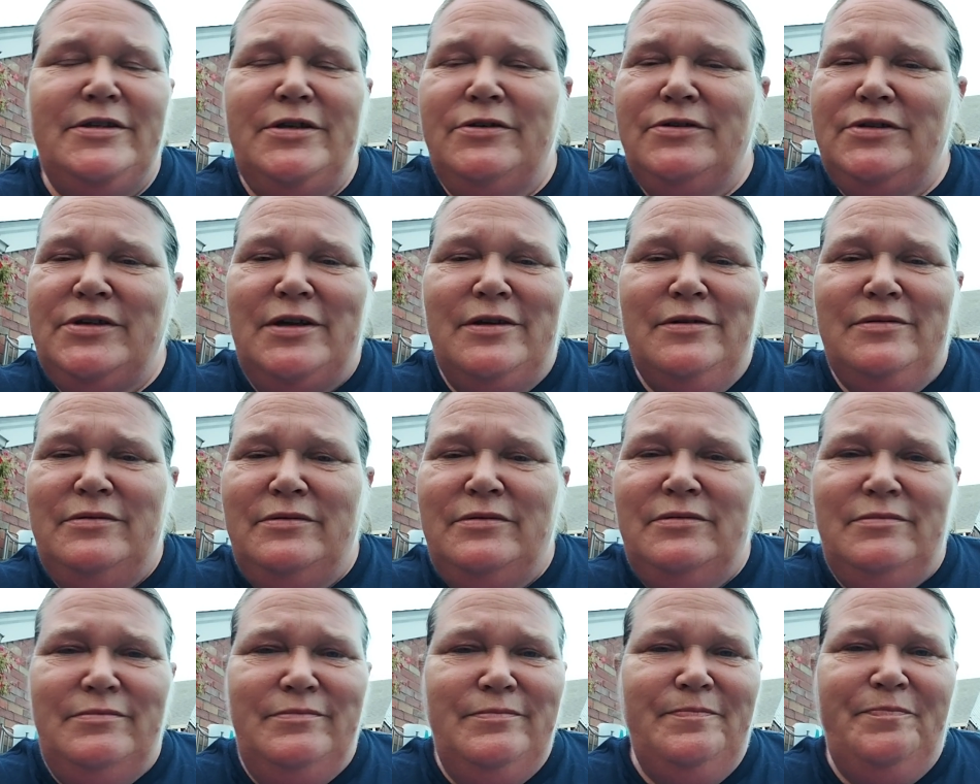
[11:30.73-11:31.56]
There's a
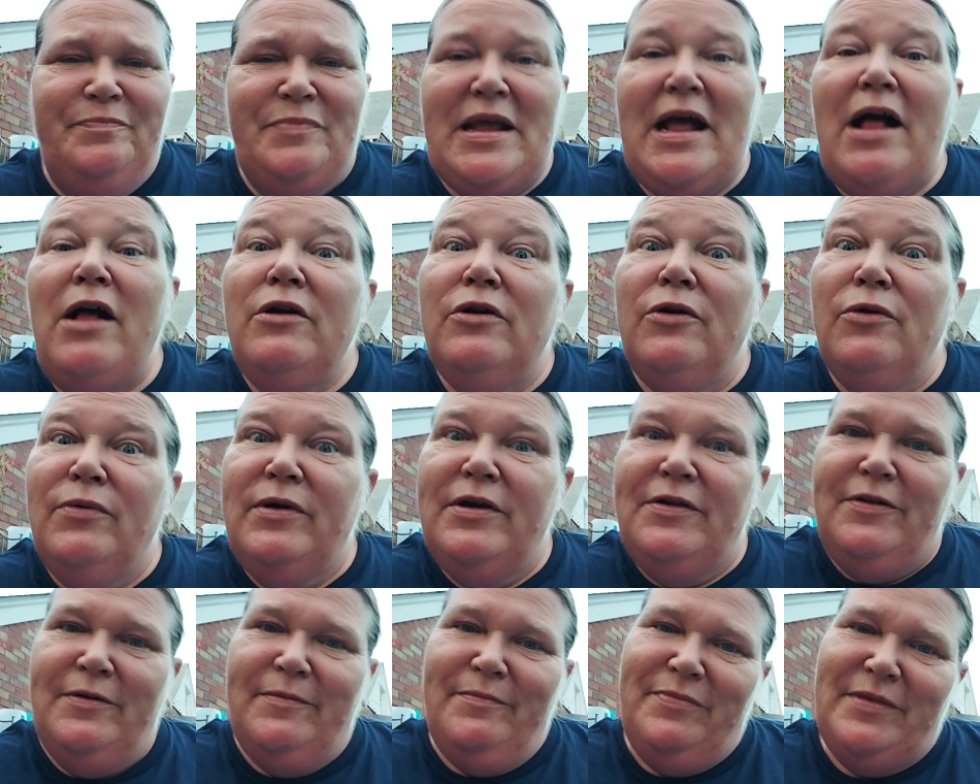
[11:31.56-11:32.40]

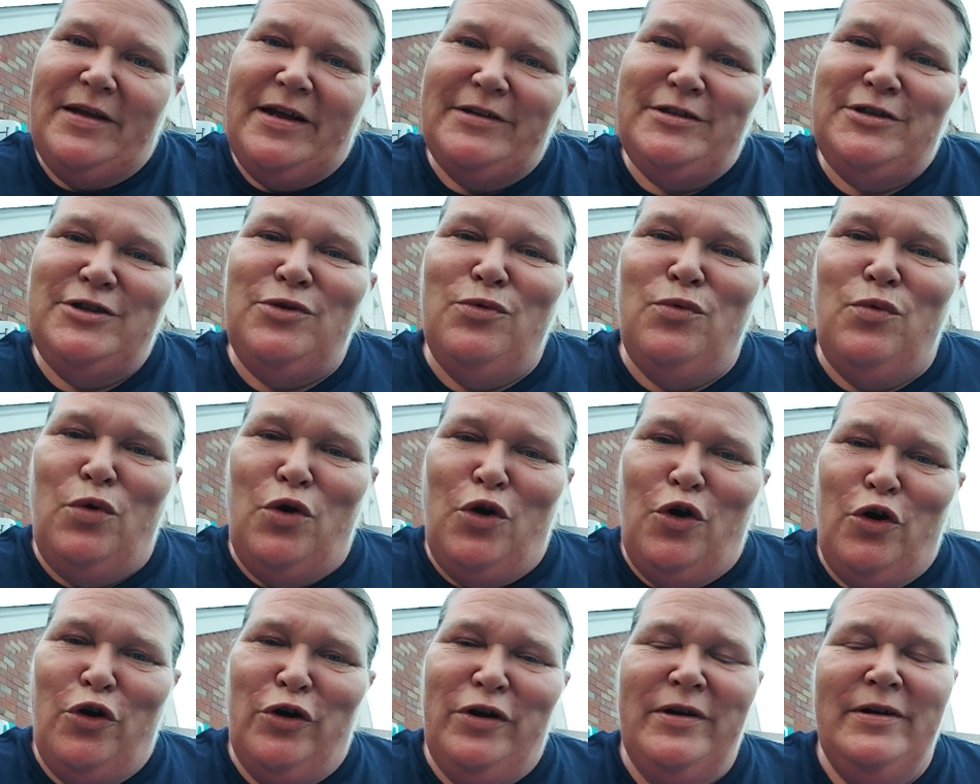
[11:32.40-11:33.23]
algorithm. That's the
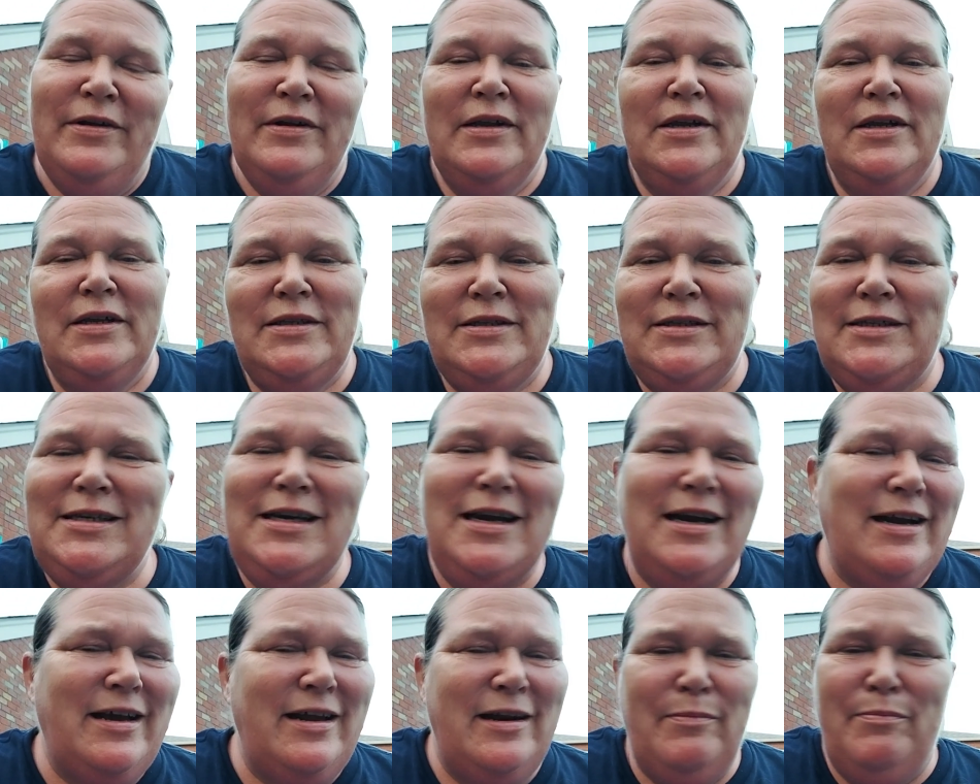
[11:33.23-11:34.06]
word. See,
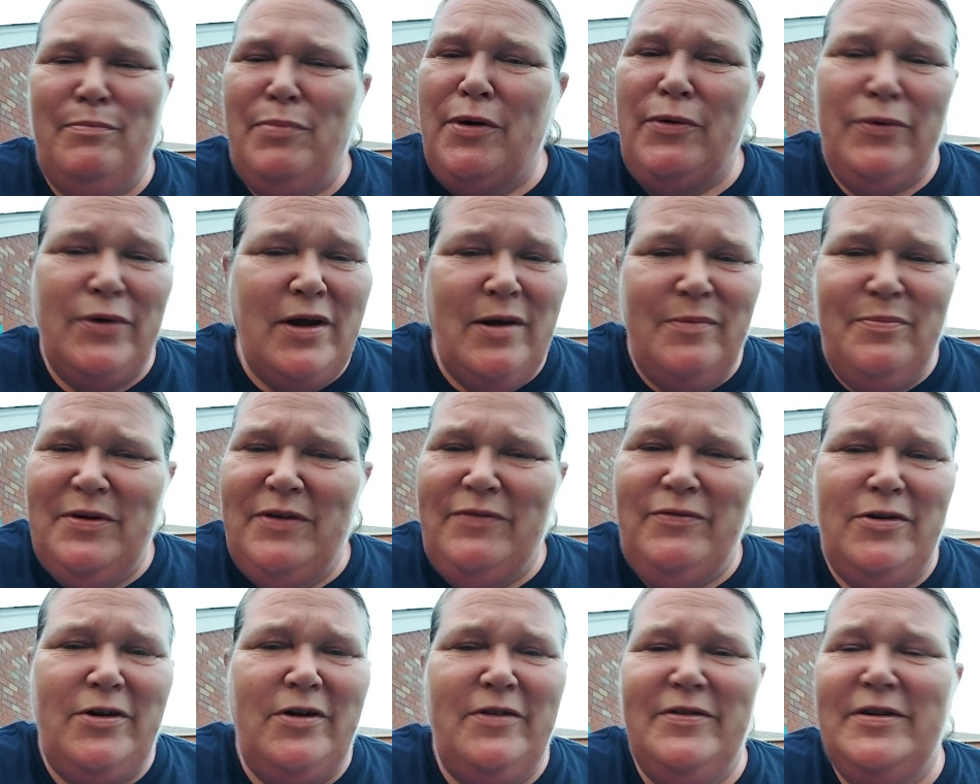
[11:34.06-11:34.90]
I got to bone up
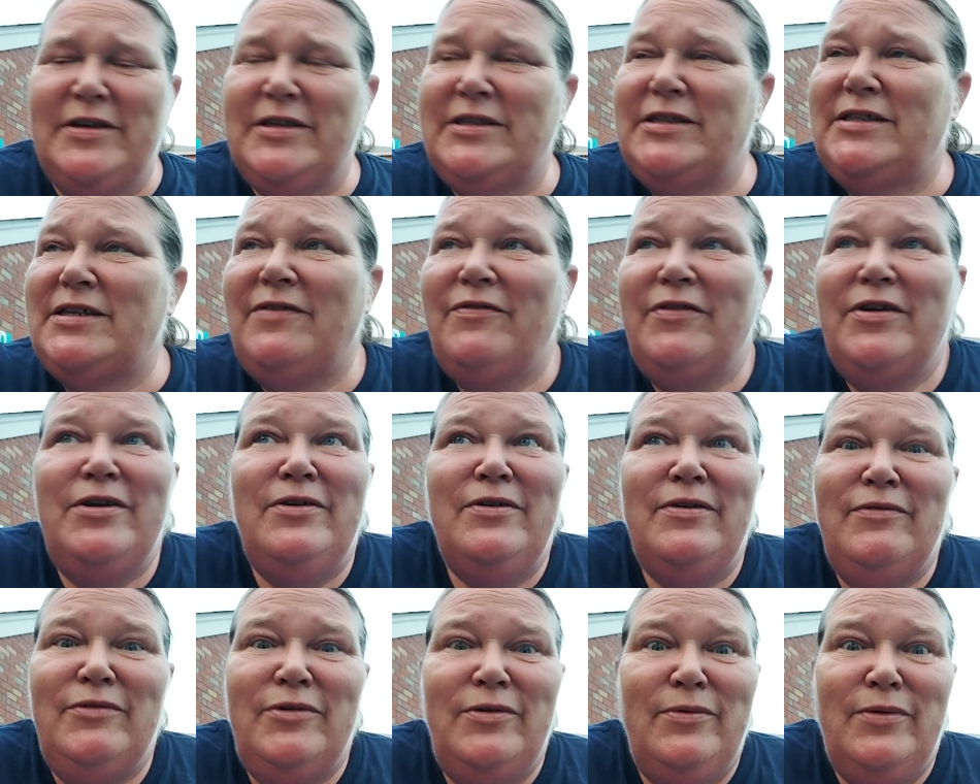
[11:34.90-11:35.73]
even on this stuff. I
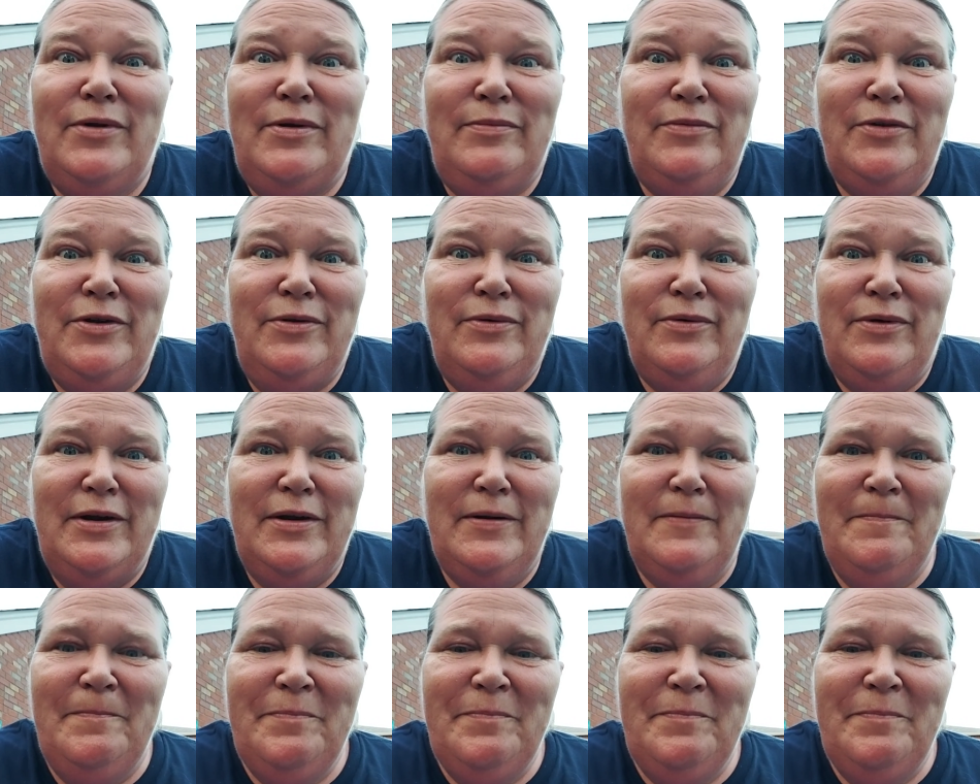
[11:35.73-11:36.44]
don't even know what I'm doing.